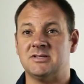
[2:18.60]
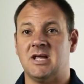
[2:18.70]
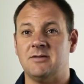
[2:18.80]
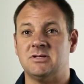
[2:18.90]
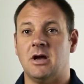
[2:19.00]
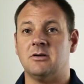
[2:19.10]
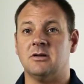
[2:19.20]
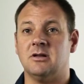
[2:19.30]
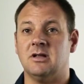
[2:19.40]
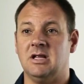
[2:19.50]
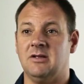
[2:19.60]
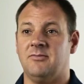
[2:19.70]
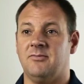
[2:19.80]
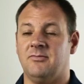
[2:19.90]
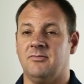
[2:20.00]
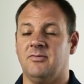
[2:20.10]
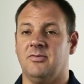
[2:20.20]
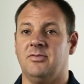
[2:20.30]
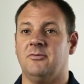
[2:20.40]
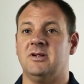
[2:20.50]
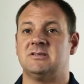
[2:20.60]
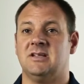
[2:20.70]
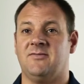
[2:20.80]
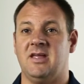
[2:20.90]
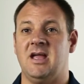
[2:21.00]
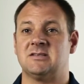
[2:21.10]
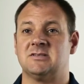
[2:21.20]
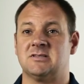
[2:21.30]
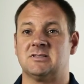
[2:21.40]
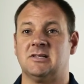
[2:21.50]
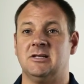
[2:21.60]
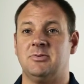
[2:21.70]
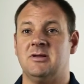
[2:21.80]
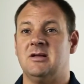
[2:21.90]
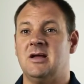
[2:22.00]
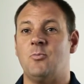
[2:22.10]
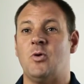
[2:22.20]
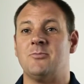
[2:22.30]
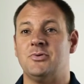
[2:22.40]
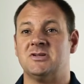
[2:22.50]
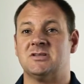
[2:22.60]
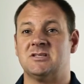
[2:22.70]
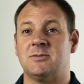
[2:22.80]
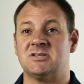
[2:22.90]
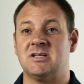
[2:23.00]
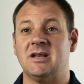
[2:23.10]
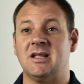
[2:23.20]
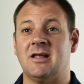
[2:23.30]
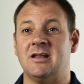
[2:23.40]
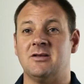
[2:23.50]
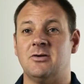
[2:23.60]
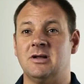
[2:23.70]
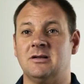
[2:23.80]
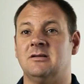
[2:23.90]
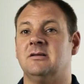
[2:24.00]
the same token, if the house is asleep and one person's up studying late at night,